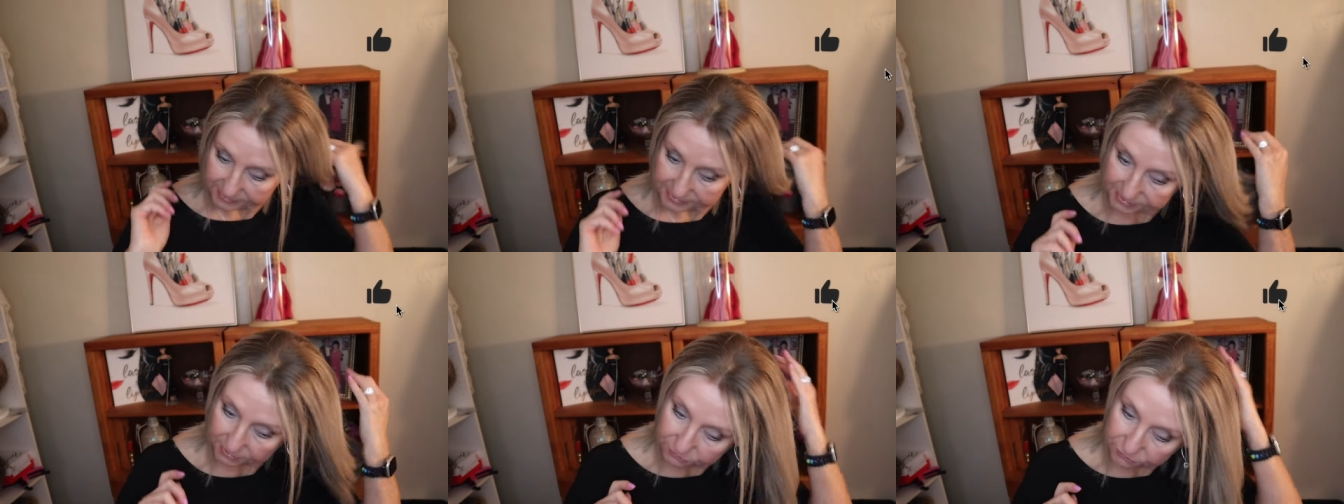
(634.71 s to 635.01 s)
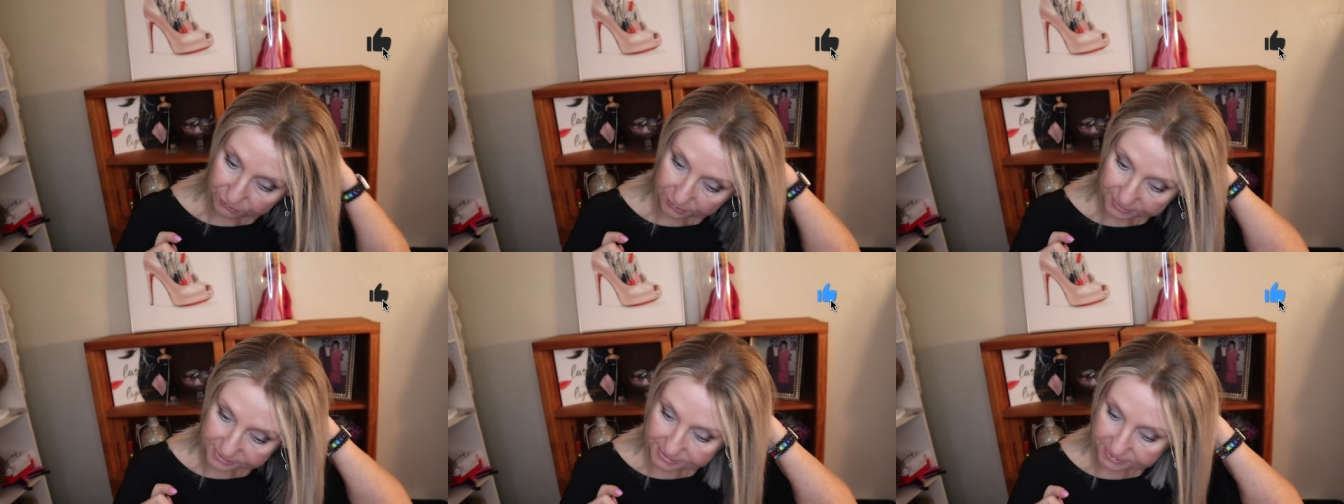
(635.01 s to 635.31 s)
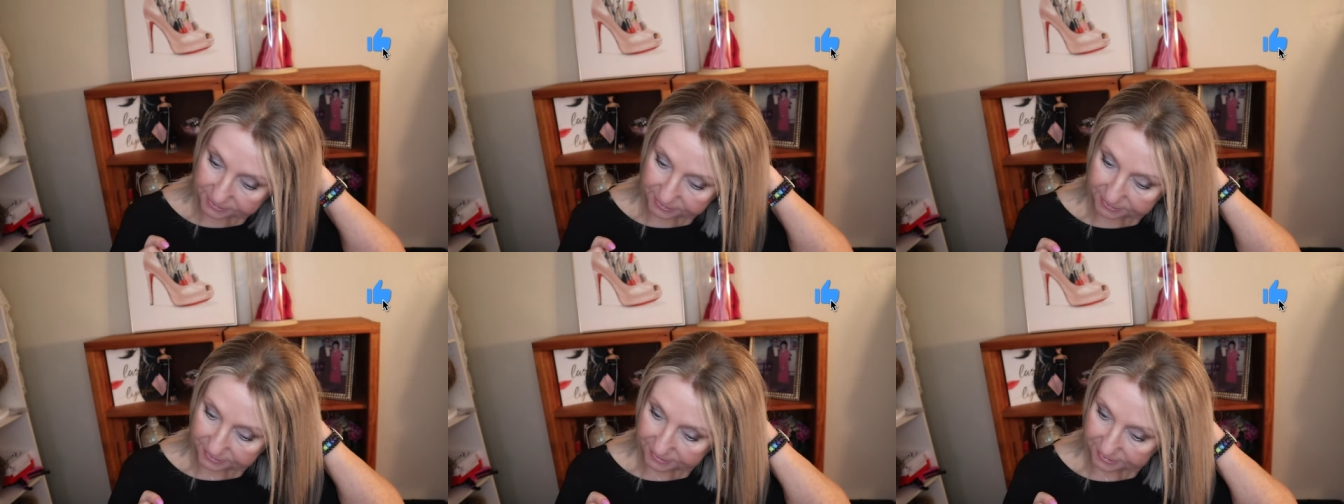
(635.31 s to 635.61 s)
different.
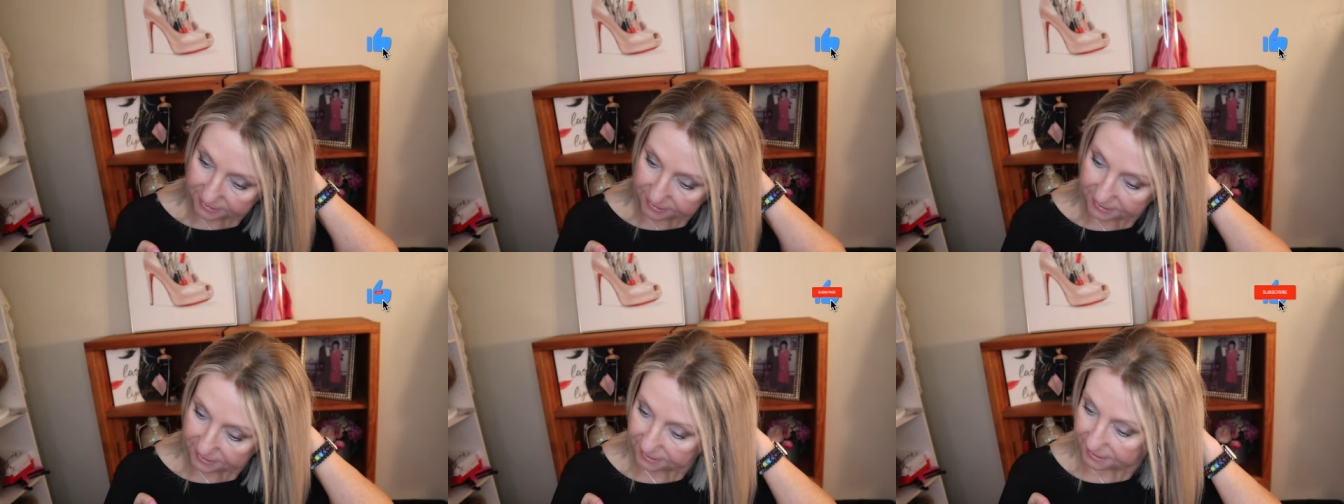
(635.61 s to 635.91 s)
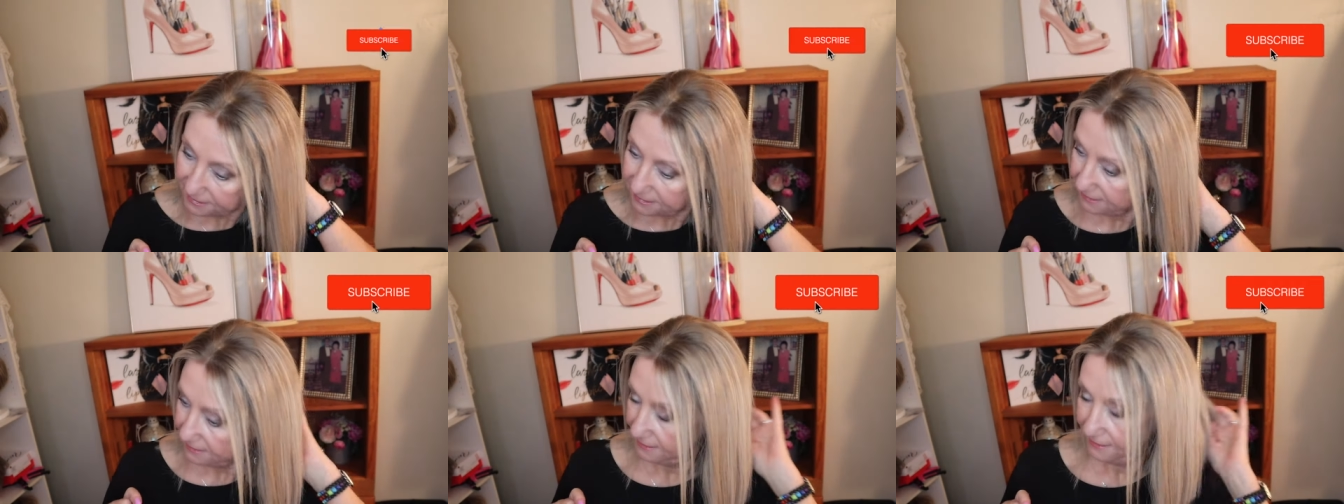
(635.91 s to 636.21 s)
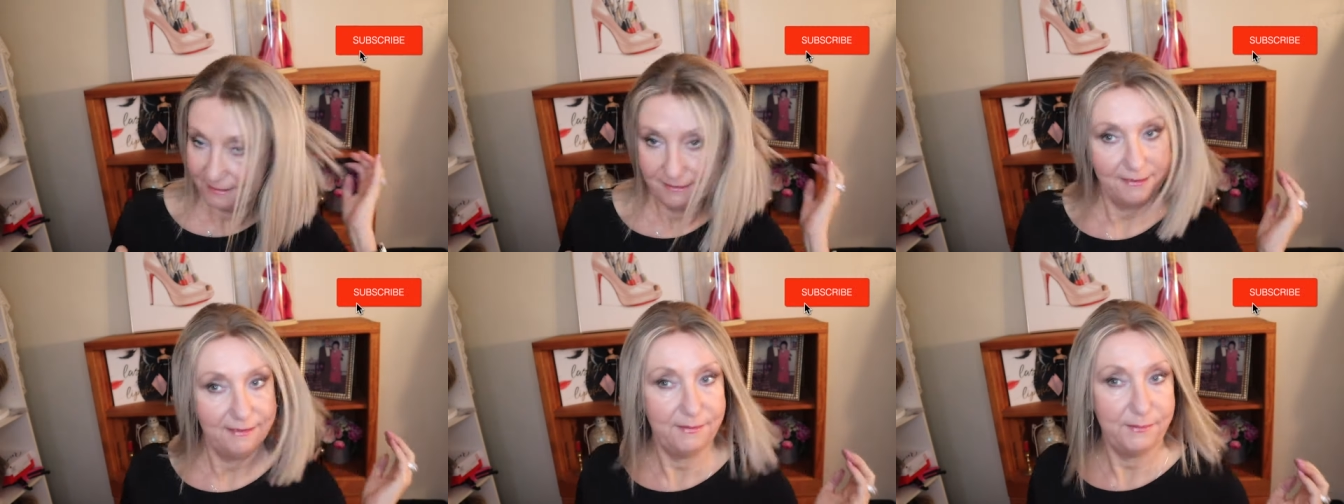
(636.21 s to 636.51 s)

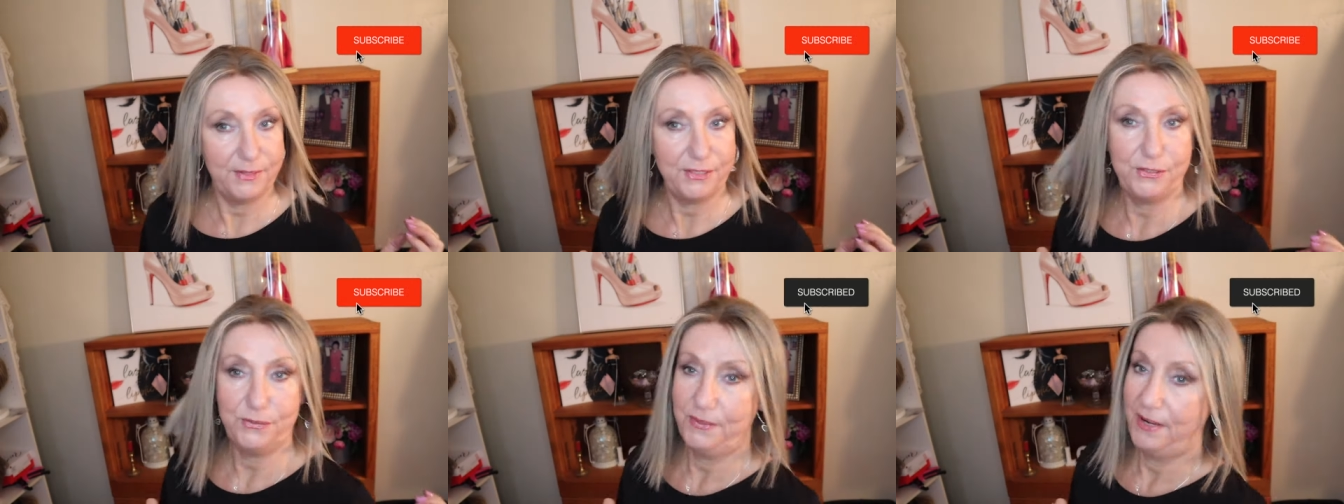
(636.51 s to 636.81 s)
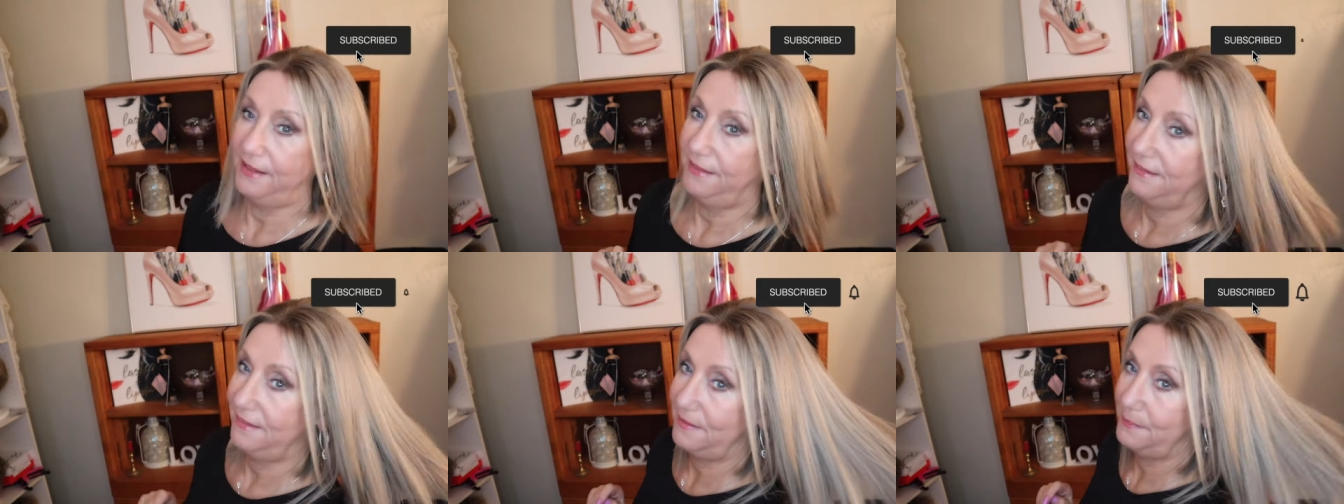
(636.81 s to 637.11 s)
Let me do another